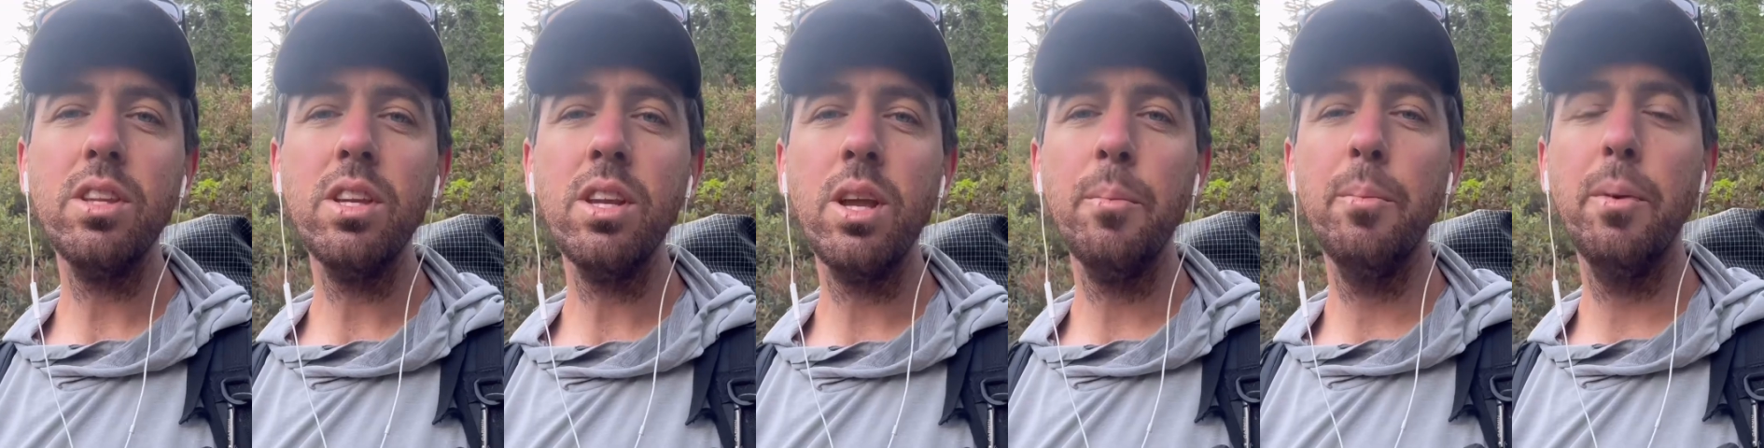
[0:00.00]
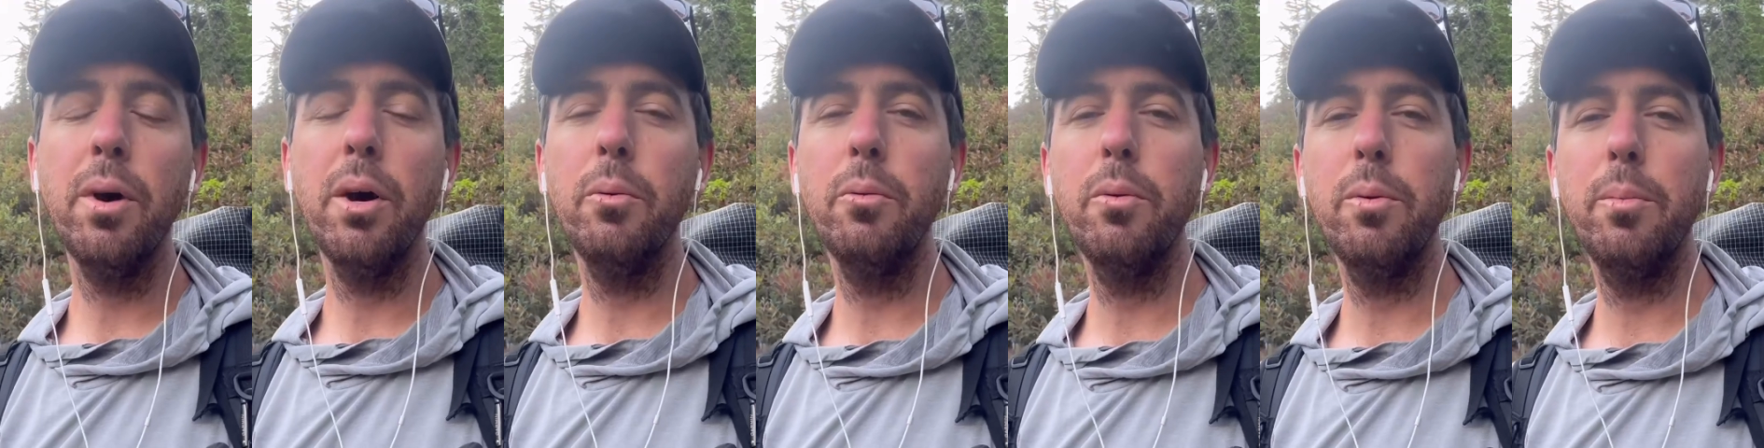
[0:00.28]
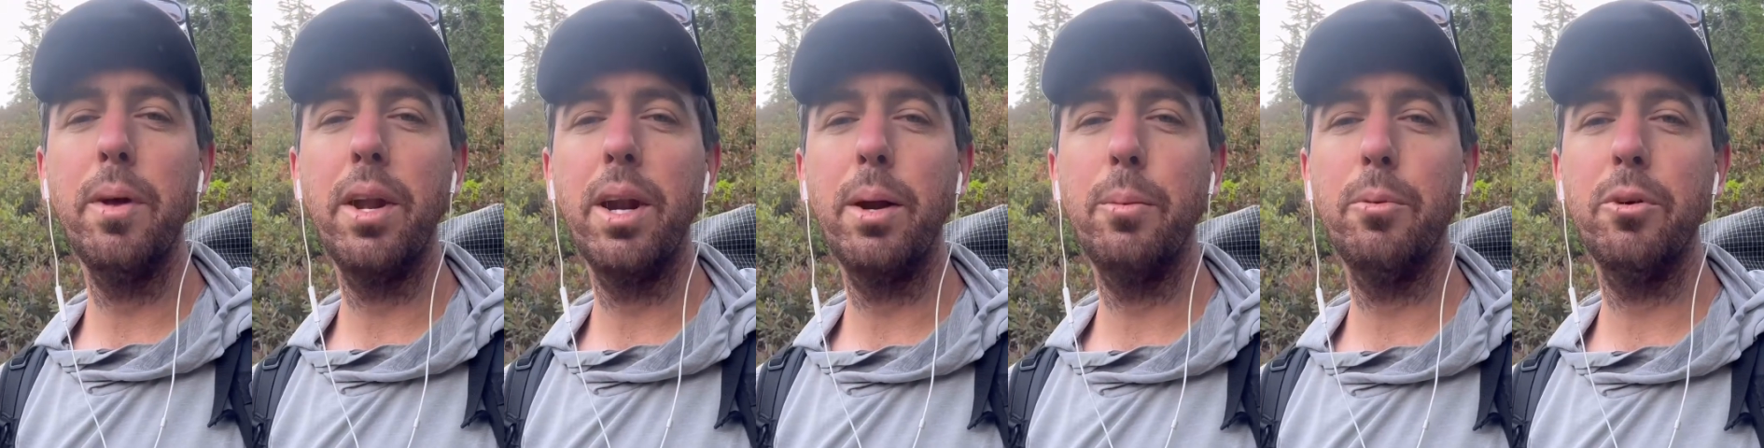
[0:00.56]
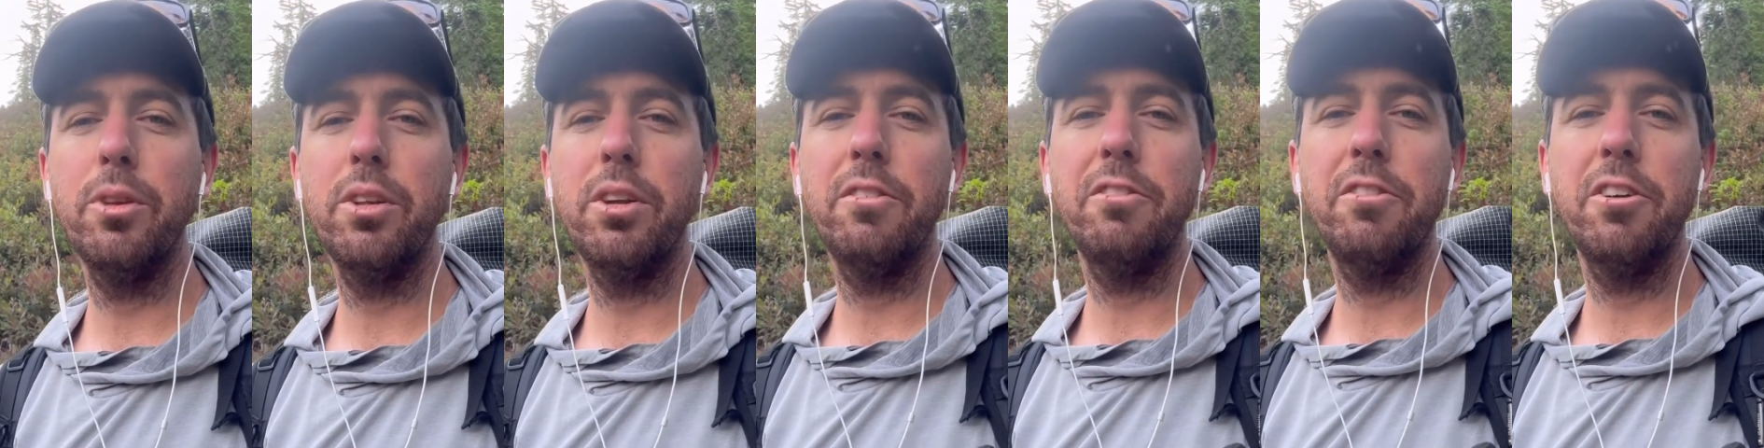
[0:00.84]
But we met up
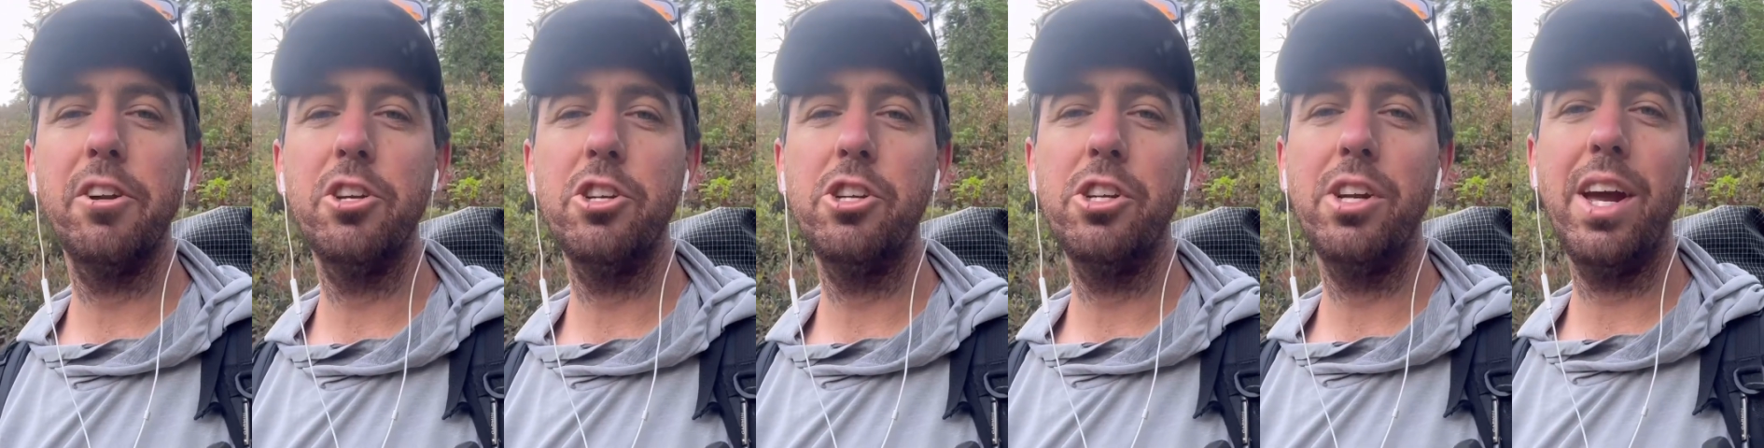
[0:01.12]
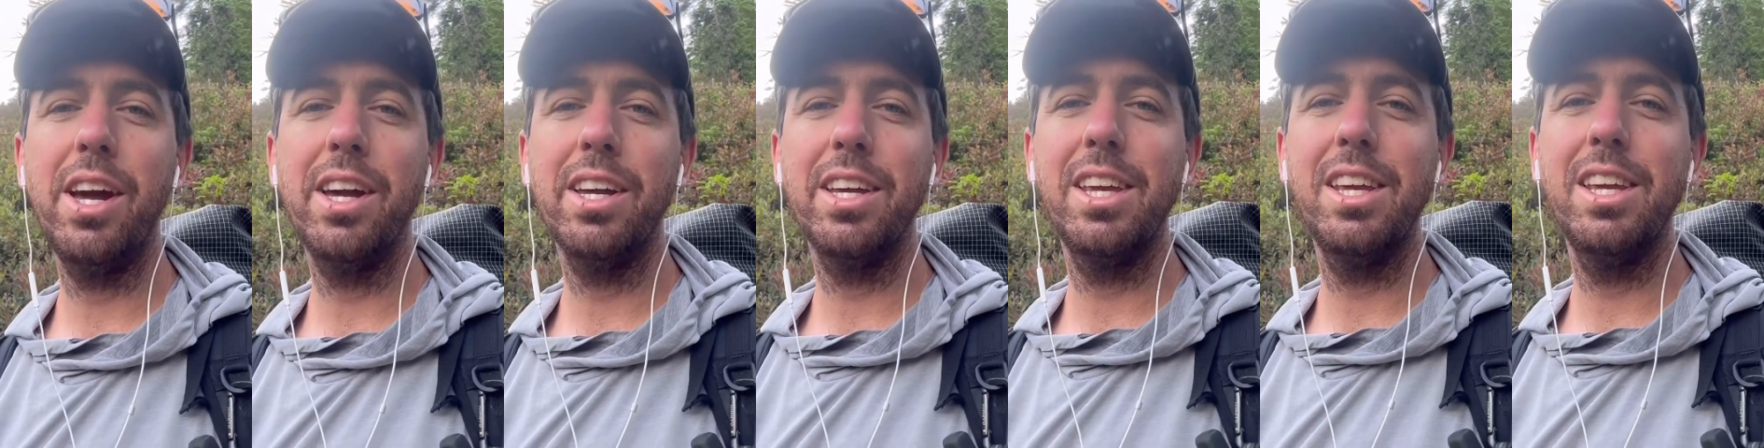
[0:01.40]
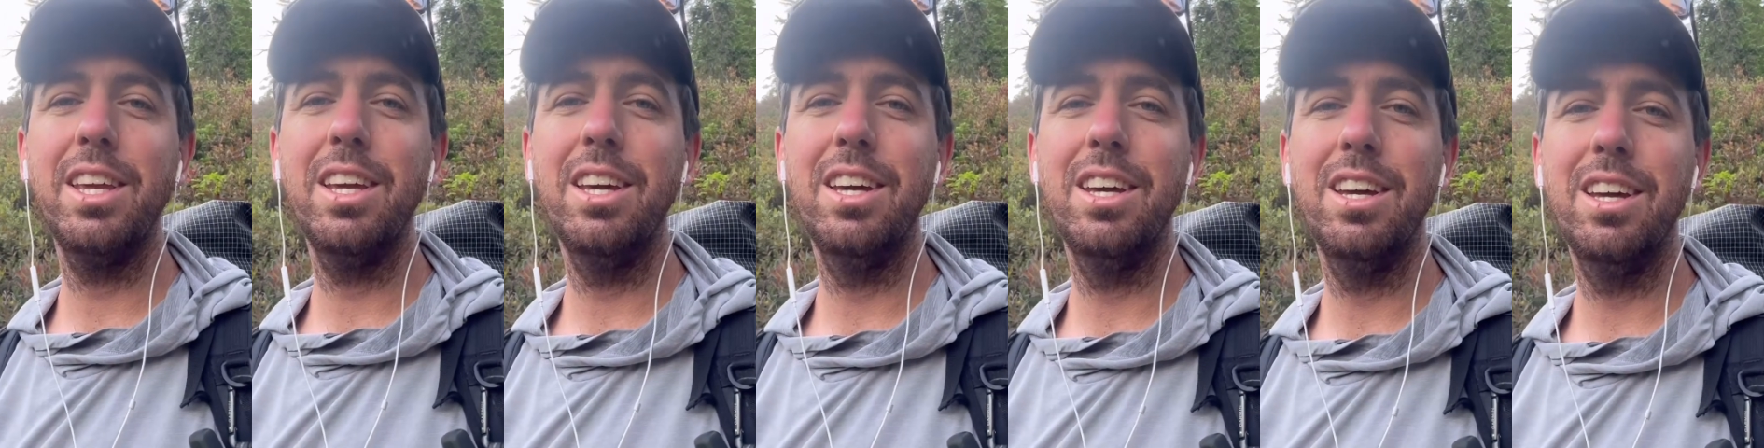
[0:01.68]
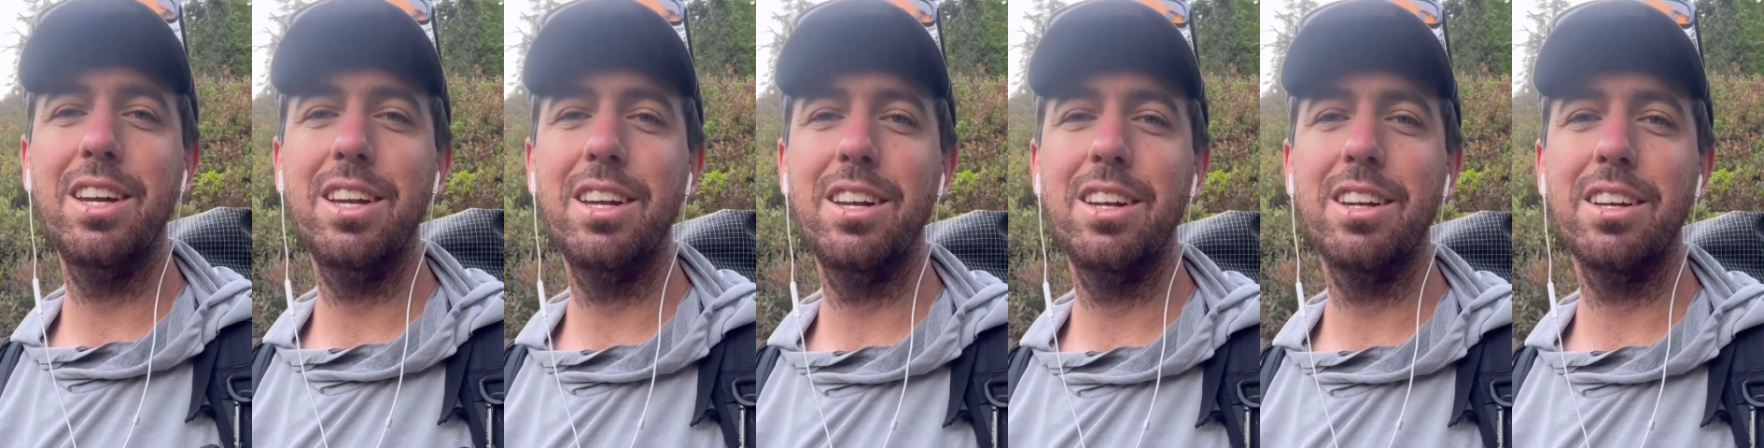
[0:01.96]
with our friend Shaggy
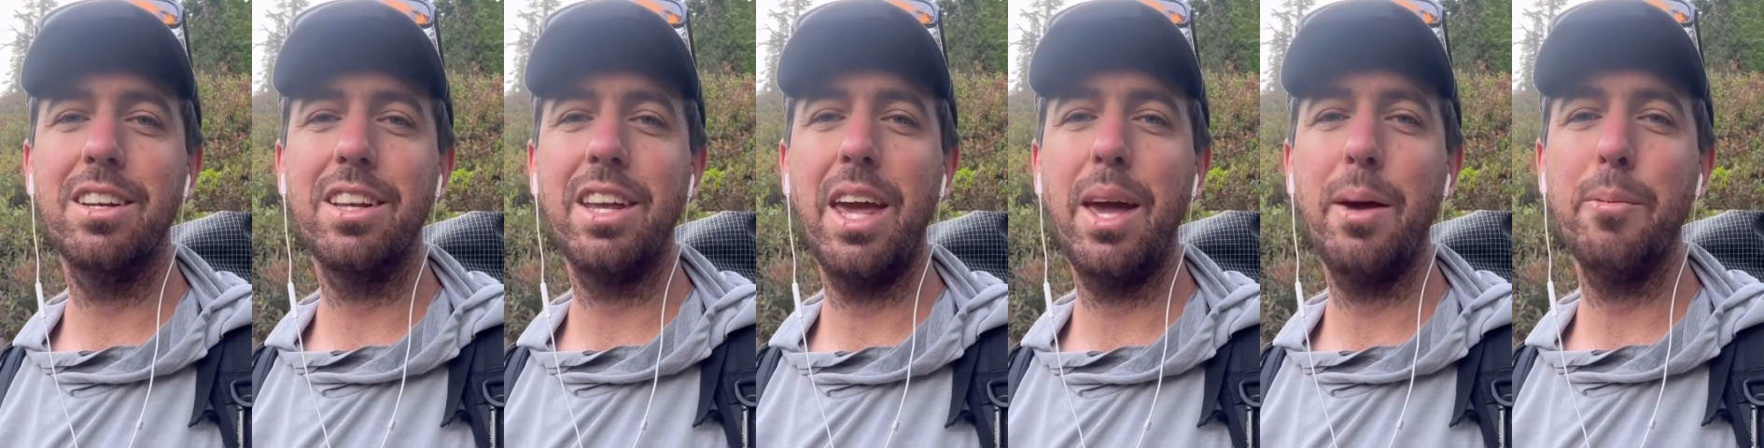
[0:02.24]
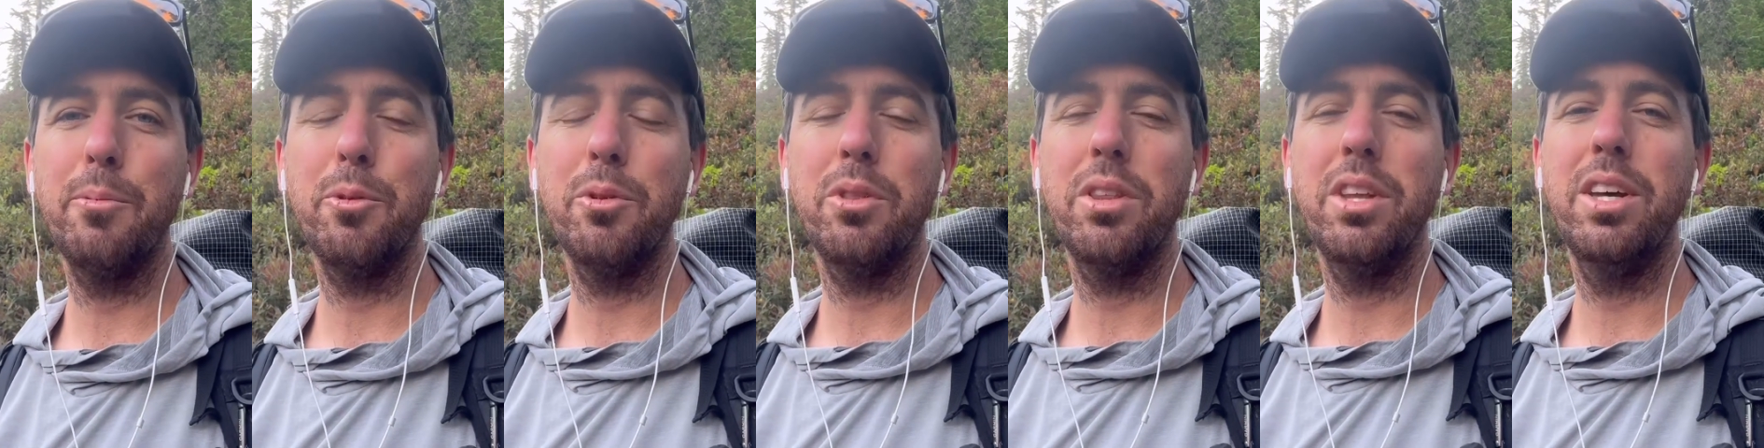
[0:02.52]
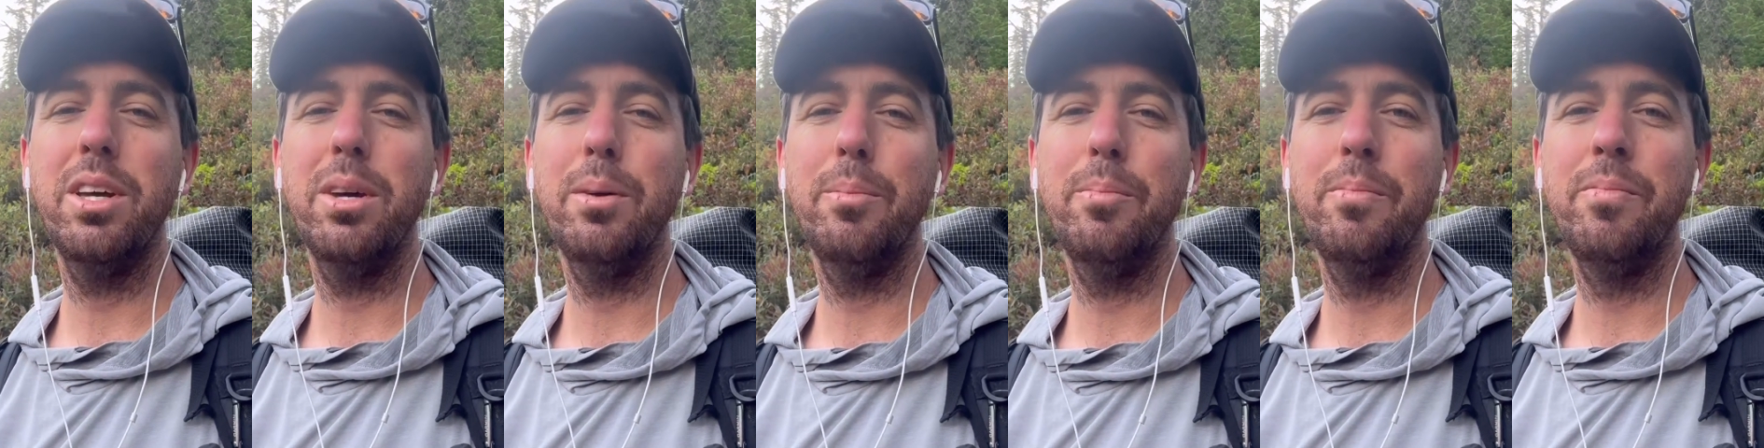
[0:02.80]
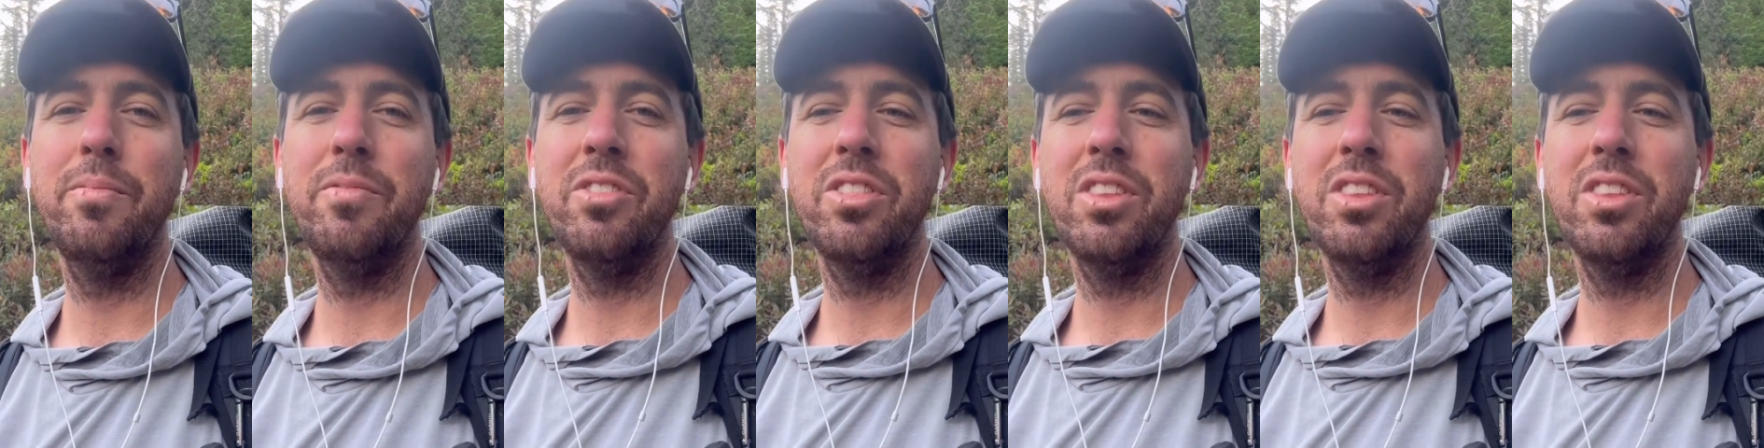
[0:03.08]
and camped with him,